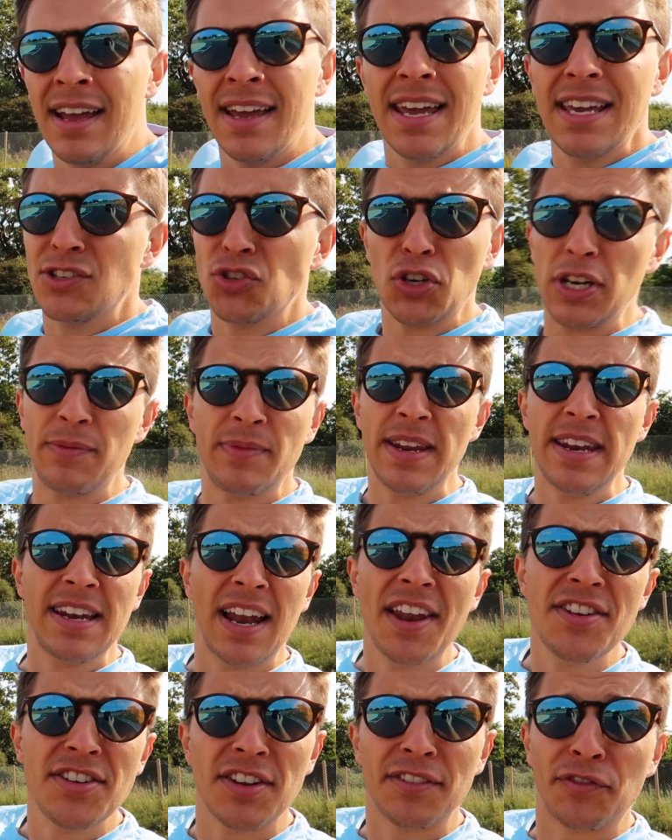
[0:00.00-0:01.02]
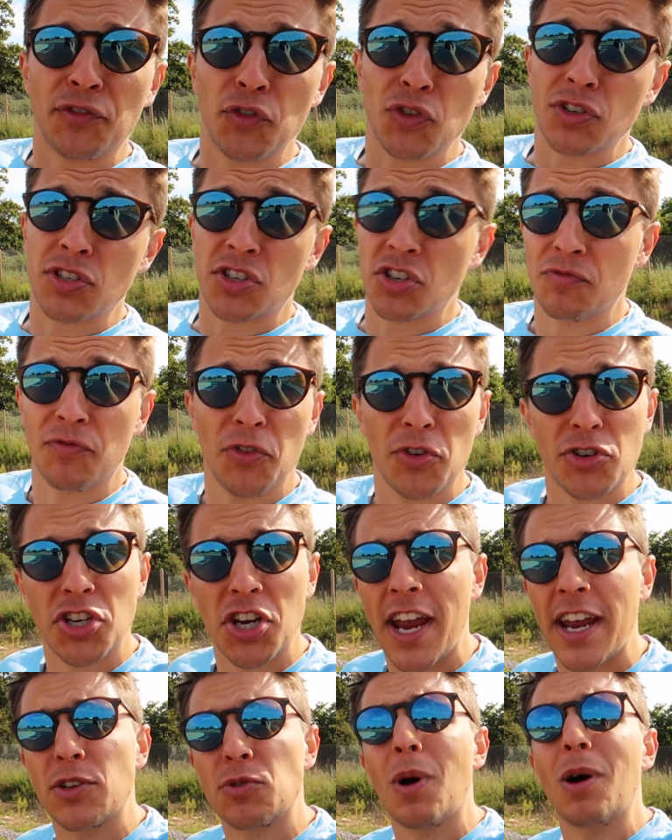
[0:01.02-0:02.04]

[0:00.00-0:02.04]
He's not even in London for a change.